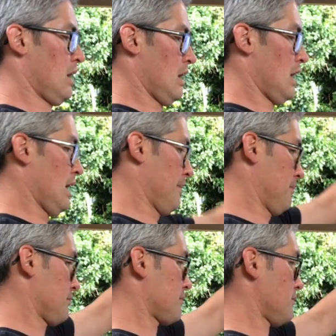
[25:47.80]
I
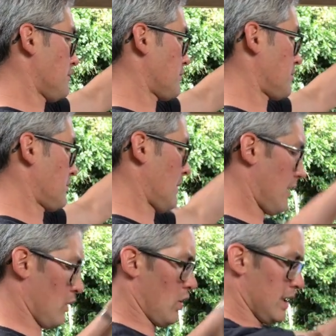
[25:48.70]

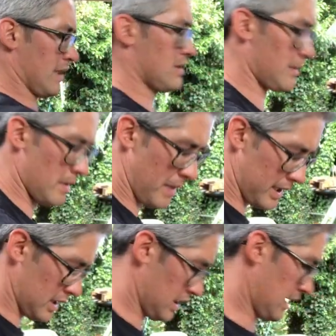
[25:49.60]
think wide legs are coming
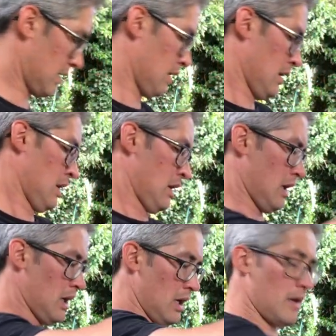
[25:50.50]
back in again.
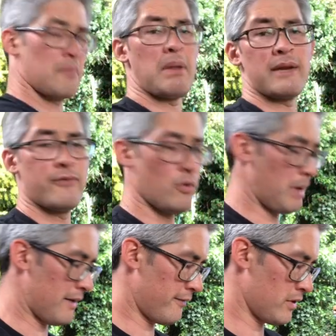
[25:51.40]
Paid
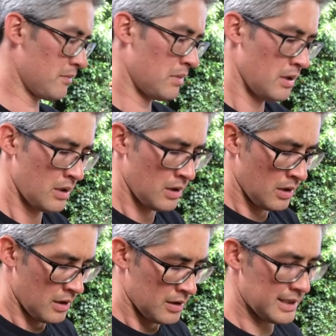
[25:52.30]
£4 for them.
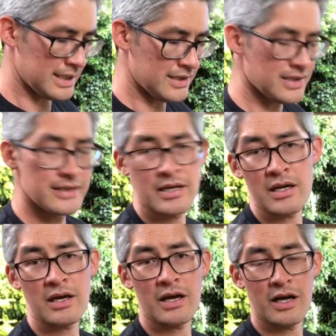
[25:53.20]
Lady said,
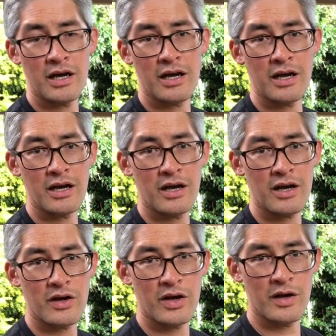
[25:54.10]

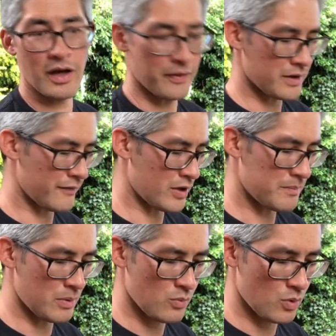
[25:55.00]
I think they've only
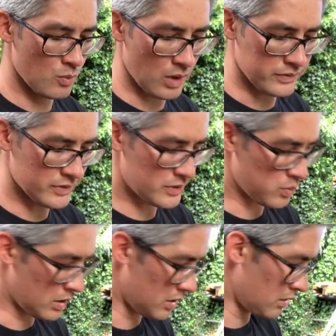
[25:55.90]
been worn once.
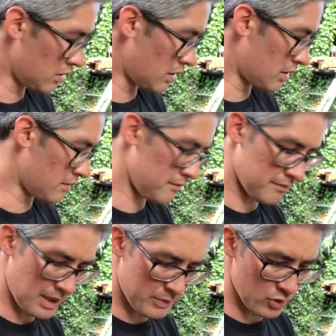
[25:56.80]
Well,
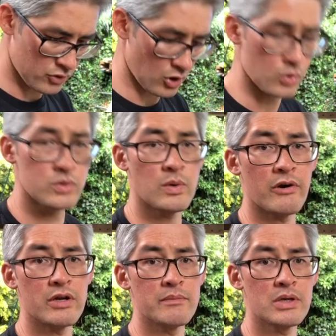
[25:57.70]
maybe your dog was
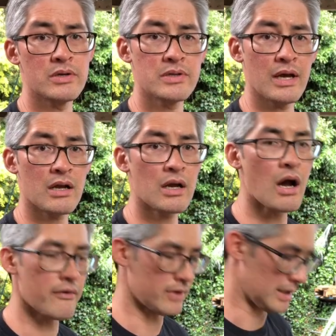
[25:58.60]
wearing them because they're
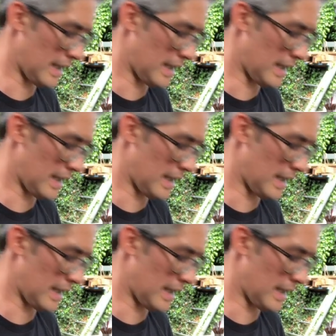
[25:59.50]
covered in